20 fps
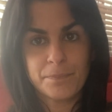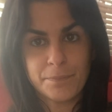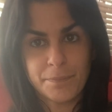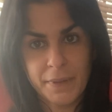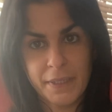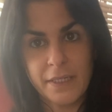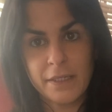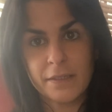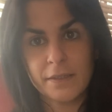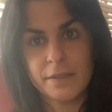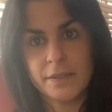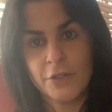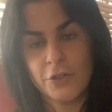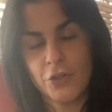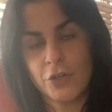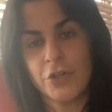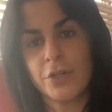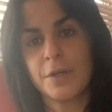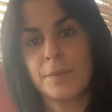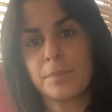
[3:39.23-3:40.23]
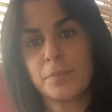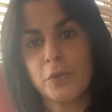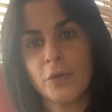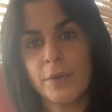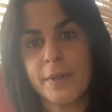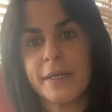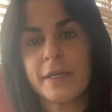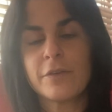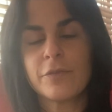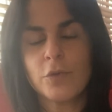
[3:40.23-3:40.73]
being considered an
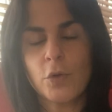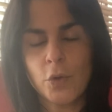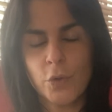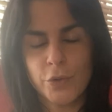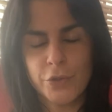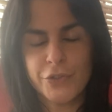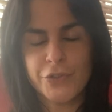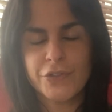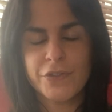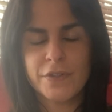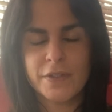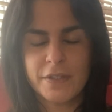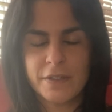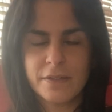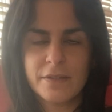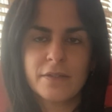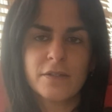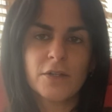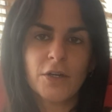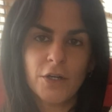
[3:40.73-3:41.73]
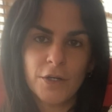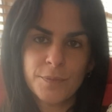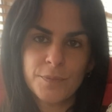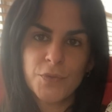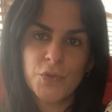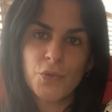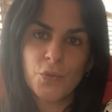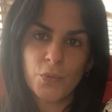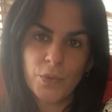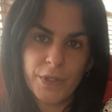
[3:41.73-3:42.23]
employee. Of course, this
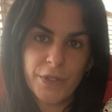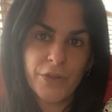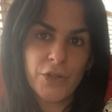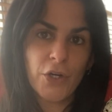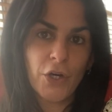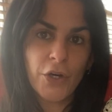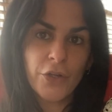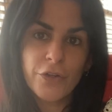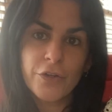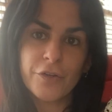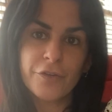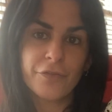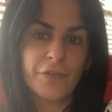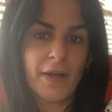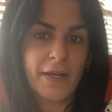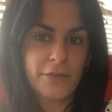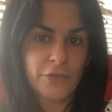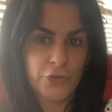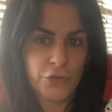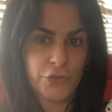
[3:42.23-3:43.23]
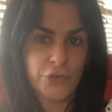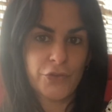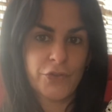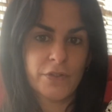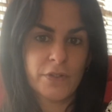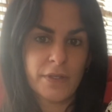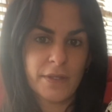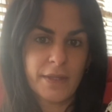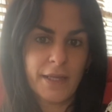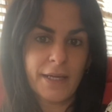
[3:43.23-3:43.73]
comes with other
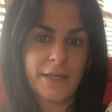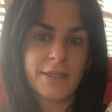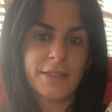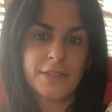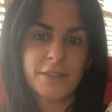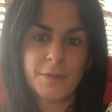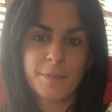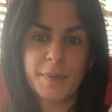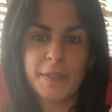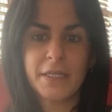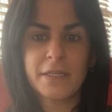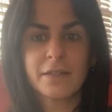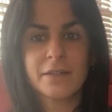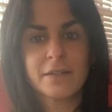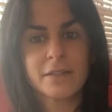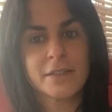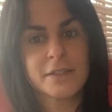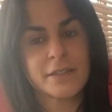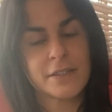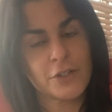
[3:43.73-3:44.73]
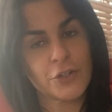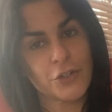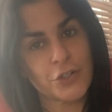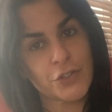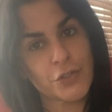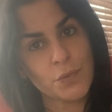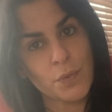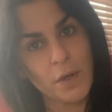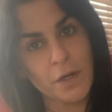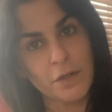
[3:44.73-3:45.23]
factors that need to be considered
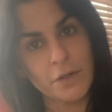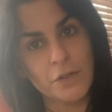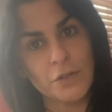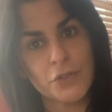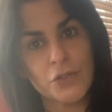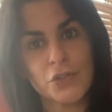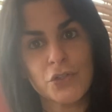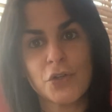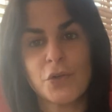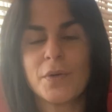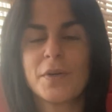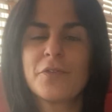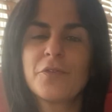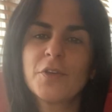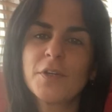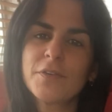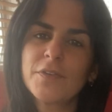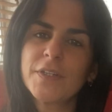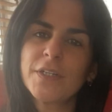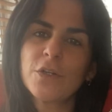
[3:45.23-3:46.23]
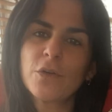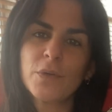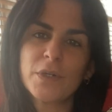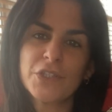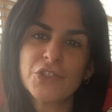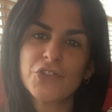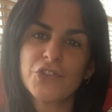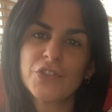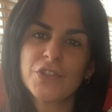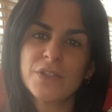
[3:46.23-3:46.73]
as well. So if you have any
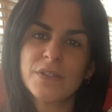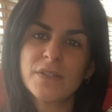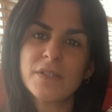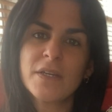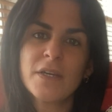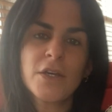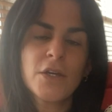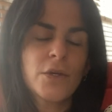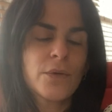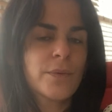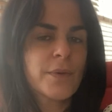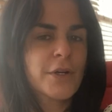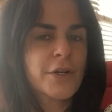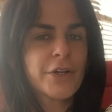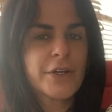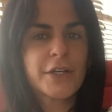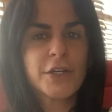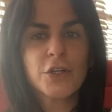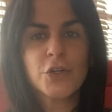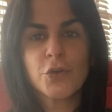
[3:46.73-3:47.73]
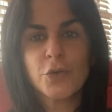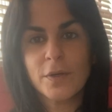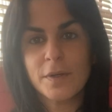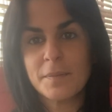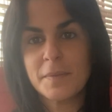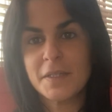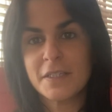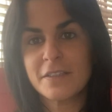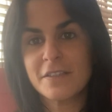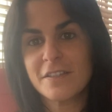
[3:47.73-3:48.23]
questions regarding
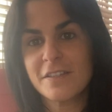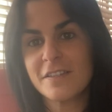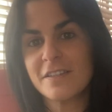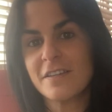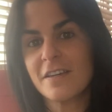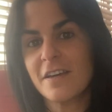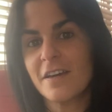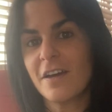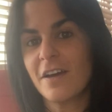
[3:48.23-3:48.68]
agreements,